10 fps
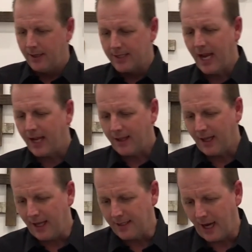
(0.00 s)
Second
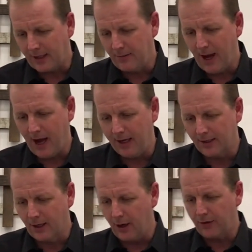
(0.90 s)
thing I talked about
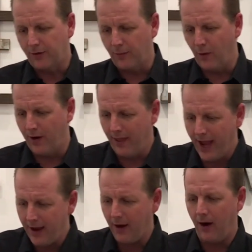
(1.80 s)
is coach from where
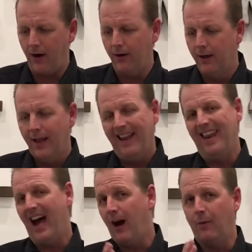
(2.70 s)
they are,
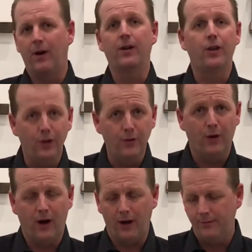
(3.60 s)
not where
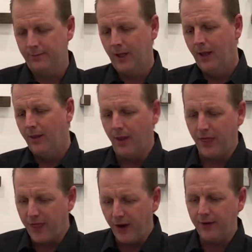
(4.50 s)
you are. The
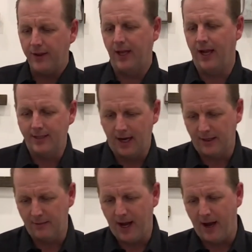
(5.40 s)
third thing I
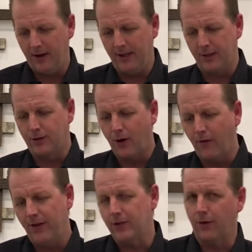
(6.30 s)
talked about is
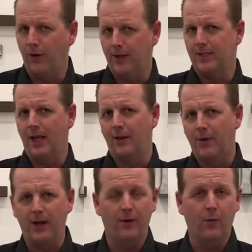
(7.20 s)
trophies are only
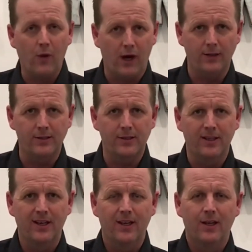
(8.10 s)
celebrated once,
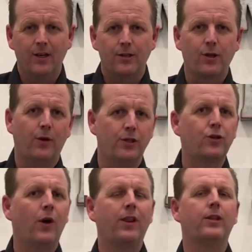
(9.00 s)
so
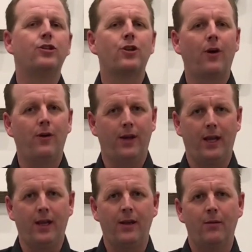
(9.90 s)
enjoy the
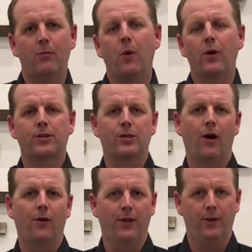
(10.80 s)
journey more
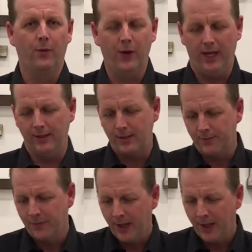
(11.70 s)
so than the wins.